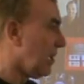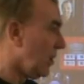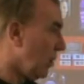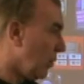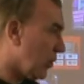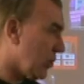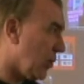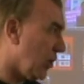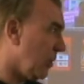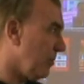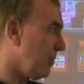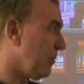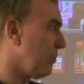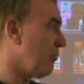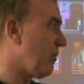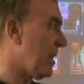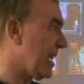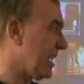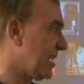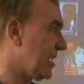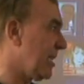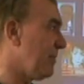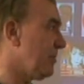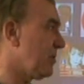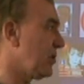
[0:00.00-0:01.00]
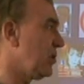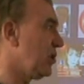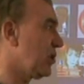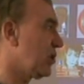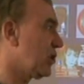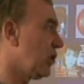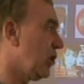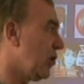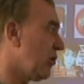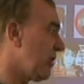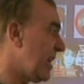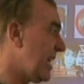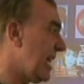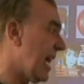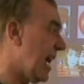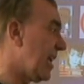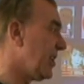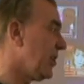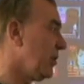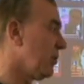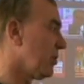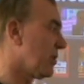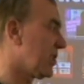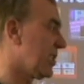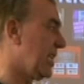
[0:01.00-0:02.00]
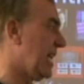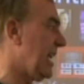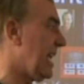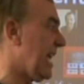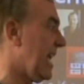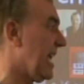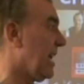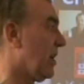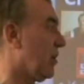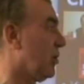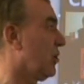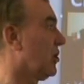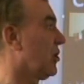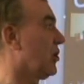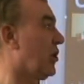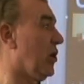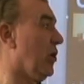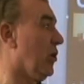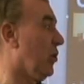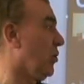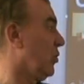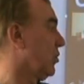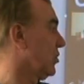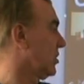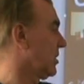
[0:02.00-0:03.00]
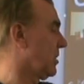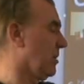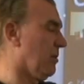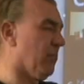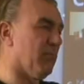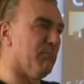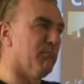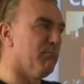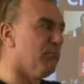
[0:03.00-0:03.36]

Look up Rick Simpson's story, and you'll see it cures